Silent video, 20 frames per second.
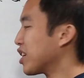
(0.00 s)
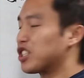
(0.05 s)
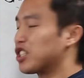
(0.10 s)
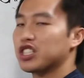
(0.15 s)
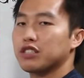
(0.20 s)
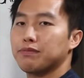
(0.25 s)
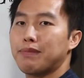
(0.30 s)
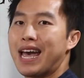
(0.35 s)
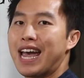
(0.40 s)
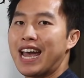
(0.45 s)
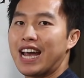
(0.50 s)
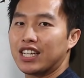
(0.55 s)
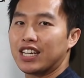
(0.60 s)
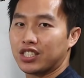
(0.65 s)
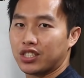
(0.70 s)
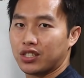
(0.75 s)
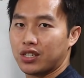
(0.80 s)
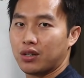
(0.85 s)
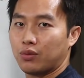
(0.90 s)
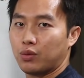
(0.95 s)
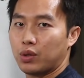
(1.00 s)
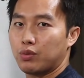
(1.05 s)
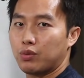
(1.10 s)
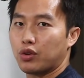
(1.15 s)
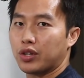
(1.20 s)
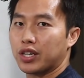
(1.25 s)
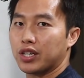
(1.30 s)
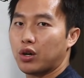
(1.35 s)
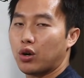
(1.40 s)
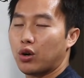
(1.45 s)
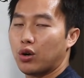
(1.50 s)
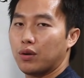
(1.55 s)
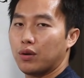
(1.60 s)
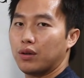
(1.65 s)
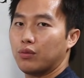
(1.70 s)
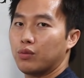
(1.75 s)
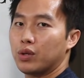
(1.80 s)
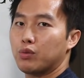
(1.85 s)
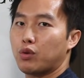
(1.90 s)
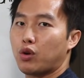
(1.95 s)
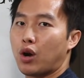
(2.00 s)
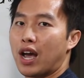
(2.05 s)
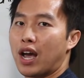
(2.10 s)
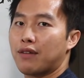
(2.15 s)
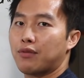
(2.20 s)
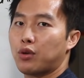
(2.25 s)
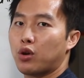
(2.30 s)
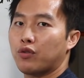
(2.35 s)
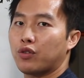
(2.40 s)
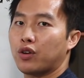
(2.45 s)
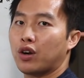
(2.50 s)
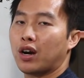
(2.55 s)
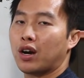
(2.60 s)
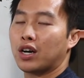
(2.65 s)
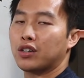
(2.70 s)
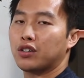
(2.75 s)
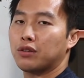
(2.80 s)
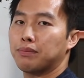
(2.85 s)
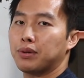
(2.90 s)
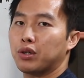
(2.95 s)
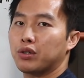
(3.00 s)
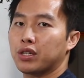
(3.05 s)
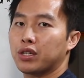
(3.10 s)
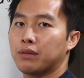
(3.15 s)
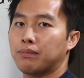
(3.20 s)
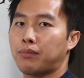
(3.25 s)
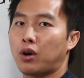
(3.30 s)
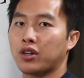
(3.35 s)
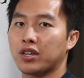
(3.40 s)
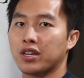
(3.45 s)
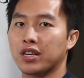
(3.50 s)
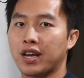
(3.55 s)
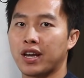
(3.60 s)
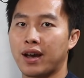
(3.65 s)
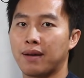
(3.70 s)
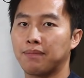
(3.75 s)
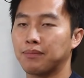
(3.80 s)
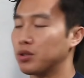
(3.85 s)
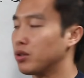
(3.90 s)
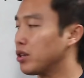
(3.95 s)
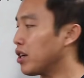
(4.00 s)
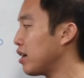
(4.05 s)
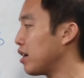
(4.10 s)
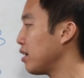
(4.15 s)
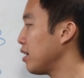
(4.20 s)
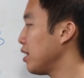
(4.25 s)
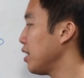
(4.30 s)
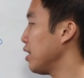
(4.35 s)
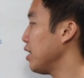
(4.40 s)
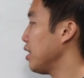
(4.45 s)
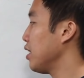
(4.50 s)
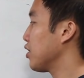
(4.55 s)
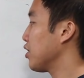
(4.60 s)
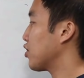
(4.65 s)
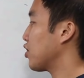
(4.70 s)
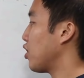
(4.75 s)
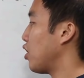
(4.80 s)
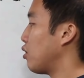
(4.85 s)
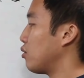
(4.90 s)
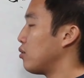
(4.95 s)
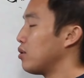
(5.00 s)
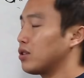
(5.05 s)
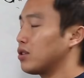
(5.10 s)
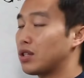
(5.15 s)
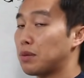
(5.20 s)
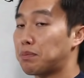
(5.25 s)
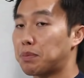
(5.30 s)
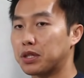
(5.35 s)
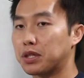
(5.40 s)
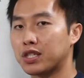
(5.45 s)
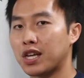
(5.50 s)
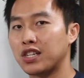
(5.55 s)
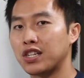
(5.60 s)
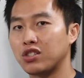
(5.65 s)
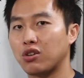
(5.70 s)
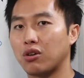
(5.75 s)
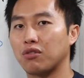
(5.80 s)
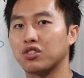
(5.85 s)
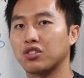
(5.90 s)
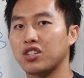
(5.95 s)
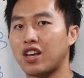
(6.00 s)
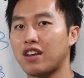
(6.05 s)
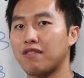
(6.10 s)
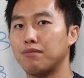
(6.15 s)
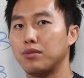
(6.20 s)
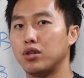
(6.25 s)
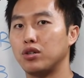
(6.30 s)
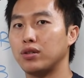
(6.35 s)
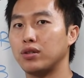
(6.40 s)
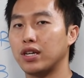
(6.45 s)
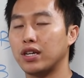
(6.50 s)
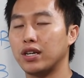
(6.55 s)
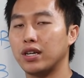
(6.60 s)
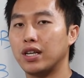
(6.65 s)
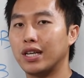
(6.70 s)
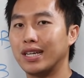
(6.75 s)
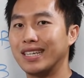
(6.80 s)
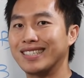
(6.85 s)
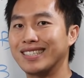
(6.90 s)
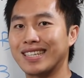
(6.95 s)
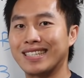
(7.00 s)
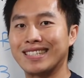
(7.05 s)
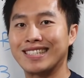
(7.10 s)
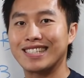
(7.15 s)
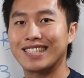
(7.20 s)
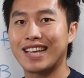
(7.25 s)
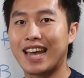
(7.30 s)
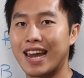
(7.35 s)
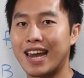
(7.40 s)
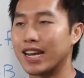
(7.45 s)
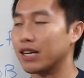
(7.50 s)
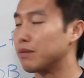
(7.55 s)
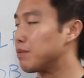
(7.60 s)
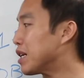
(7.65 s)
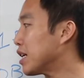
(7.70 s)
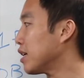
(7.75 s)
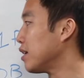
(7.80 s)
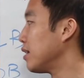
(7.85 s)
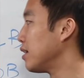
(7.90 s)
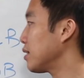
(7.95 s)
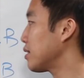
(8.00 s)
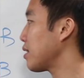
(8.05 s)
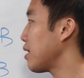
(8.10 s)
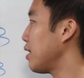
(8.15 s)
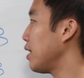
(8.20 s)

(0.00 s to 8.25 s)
smashed. We will have over 100 billion in market cap, okay? So the potential of SafeMoon is insane because